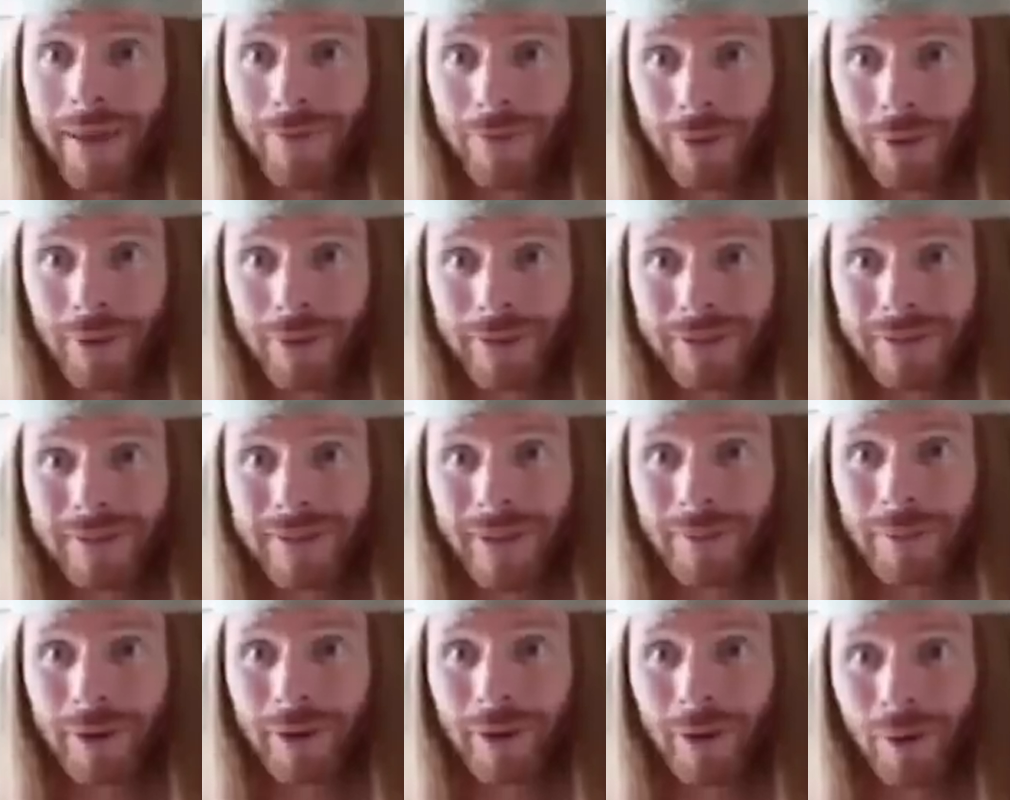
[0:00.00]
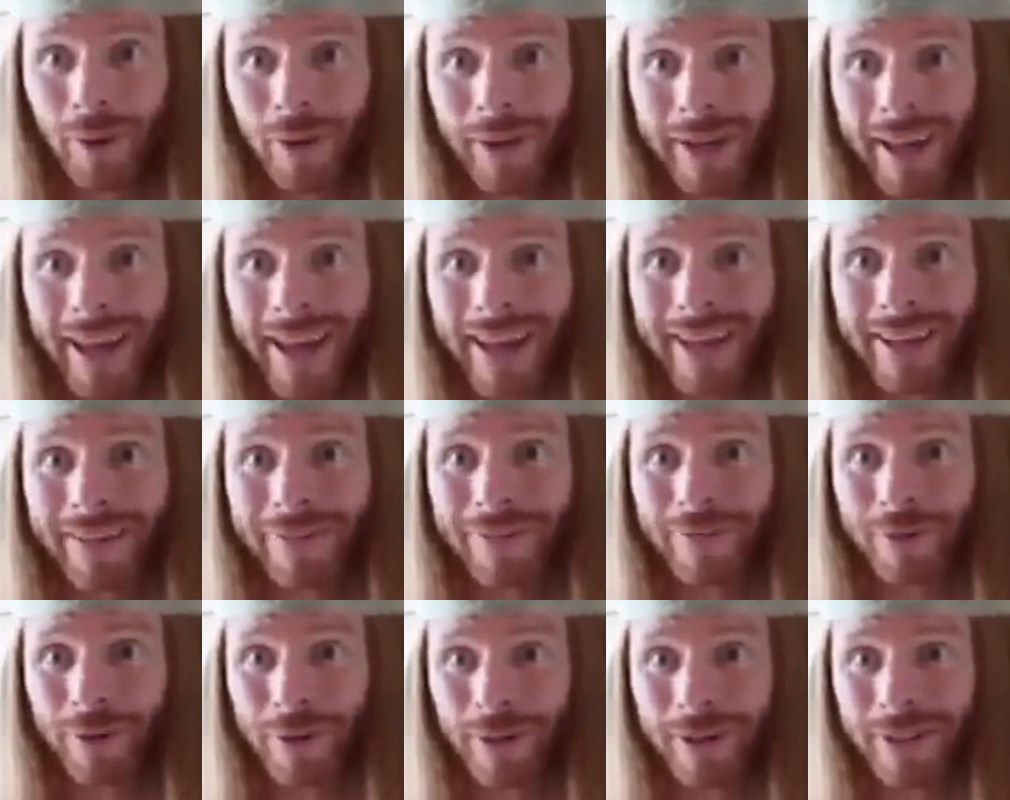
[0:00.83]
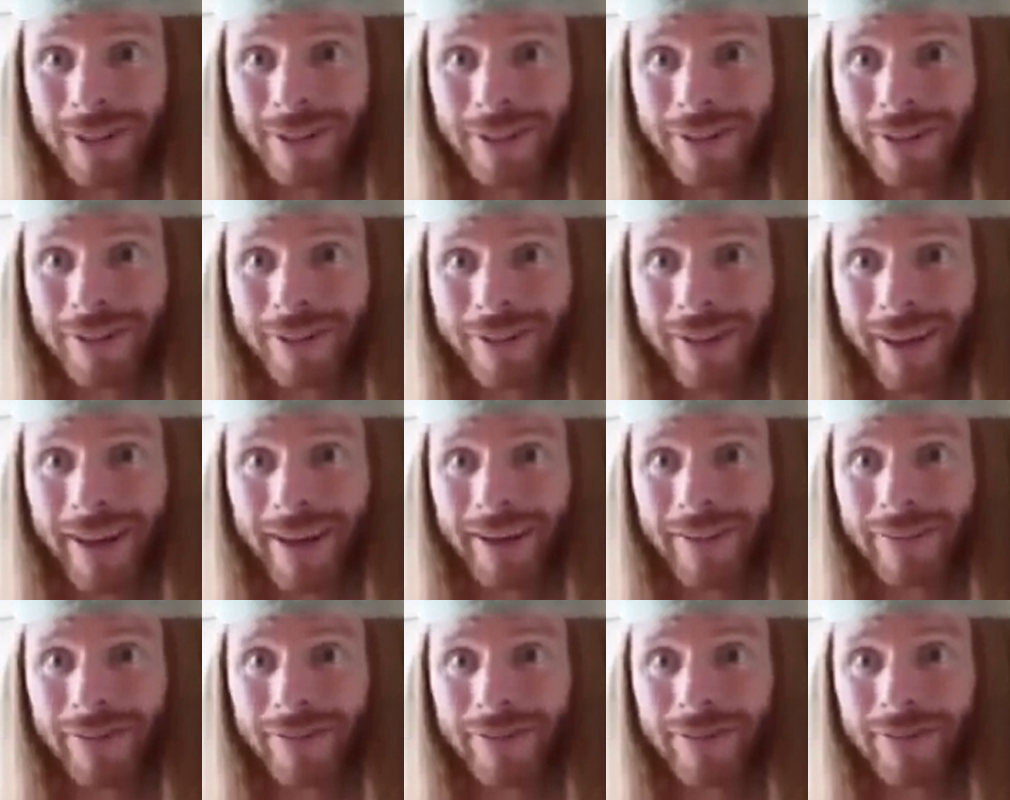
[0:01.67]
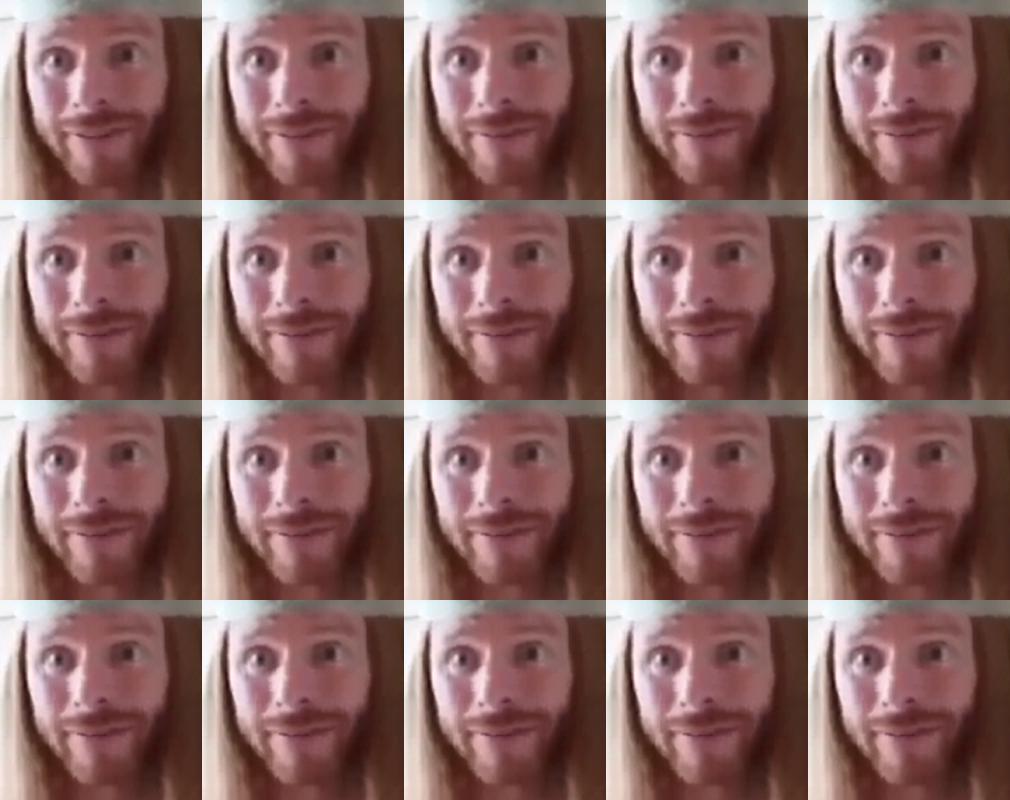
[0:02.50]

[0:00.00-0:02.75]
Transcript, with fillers: Have you accepted organic food into your life?